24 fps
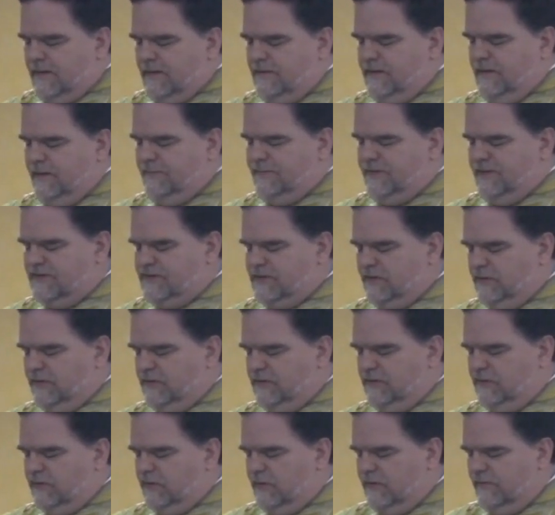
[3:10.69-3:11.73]
The epistle
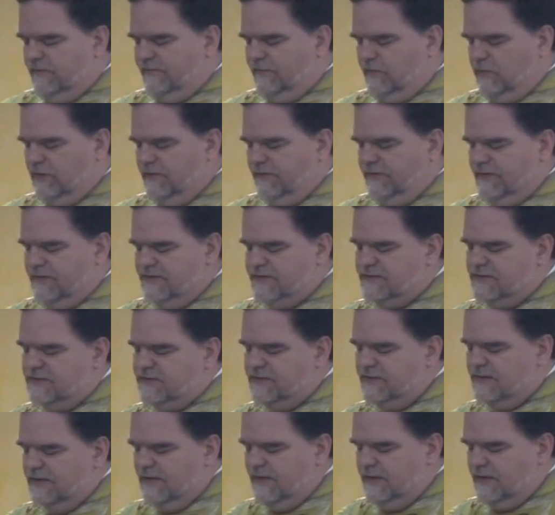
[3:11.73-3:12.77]
for this
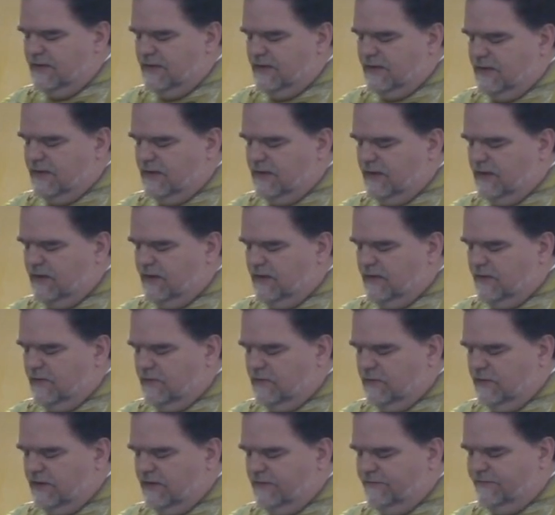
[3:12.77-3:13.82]
uh,
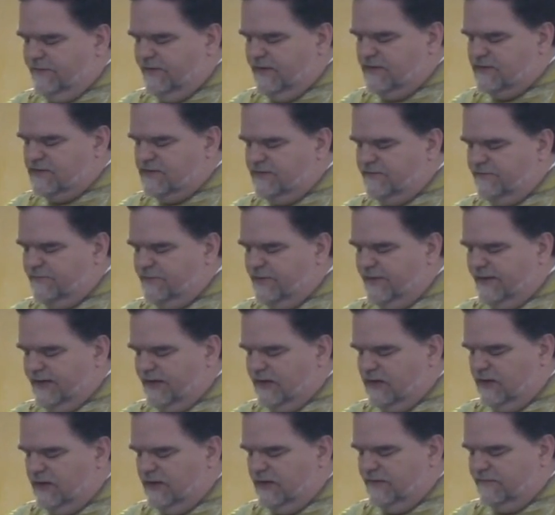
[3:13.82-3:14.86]
Holy Feast of
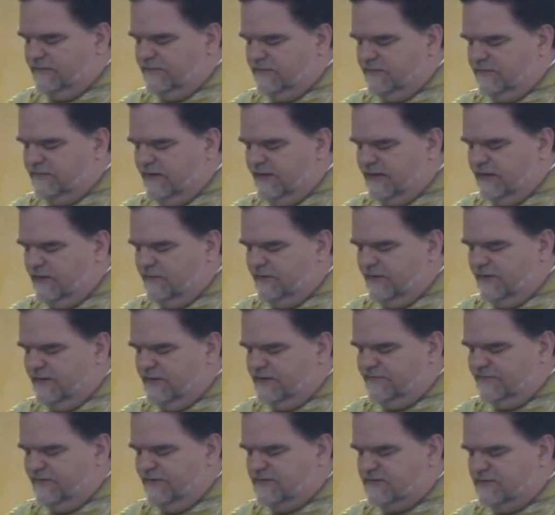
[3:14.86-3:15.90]
Pentecost, the second
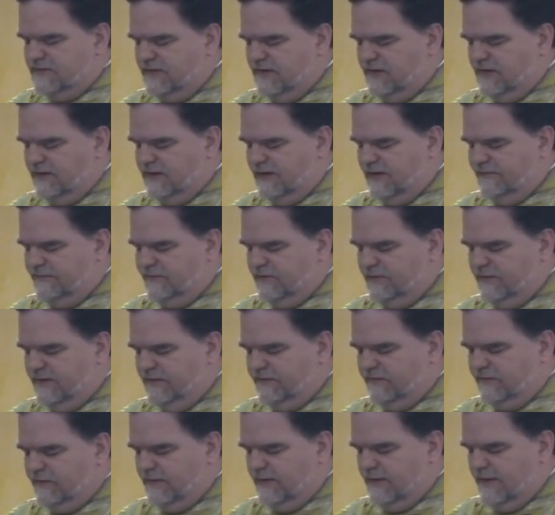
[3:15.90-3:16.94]
greatest feast of the year after
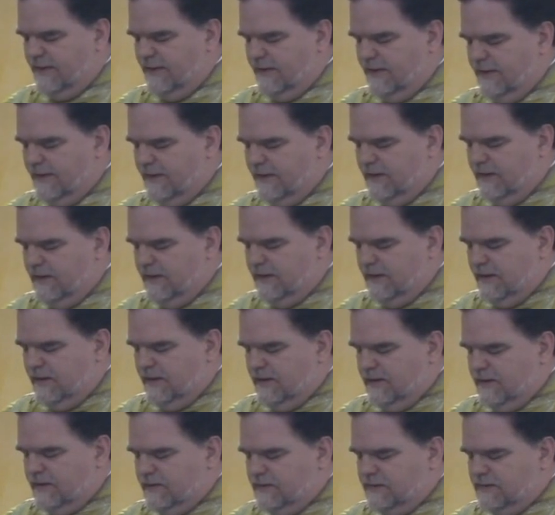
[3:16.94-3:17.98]
Easter,
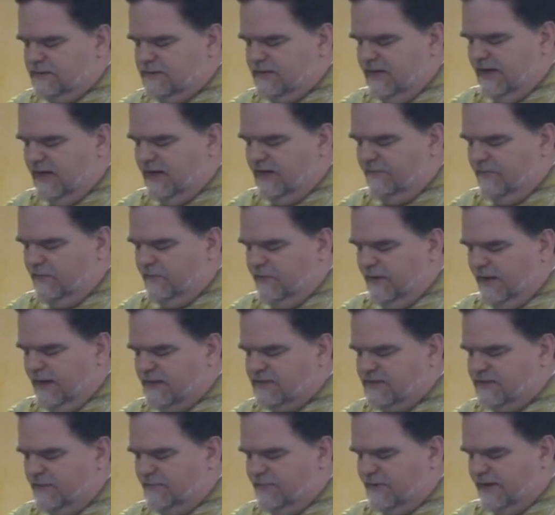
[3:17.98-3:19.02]
is taken from
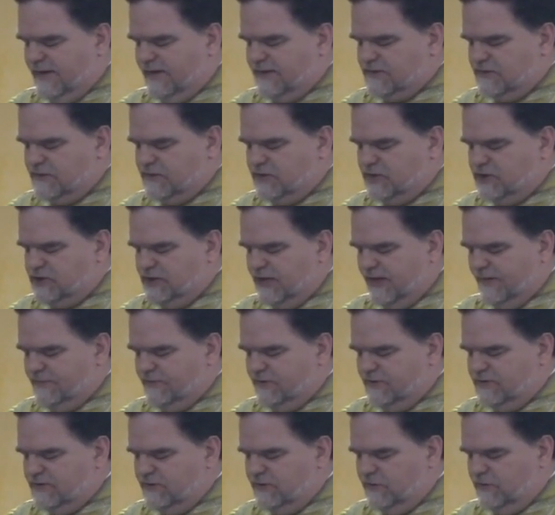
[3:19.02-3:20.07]
Acts of the Apostles,
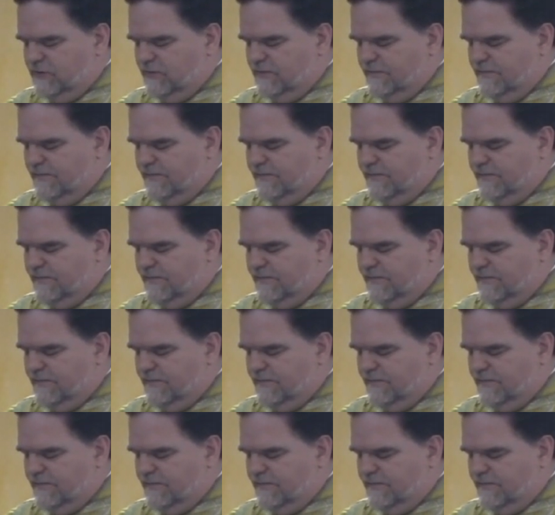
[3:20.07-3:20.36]
chapter two.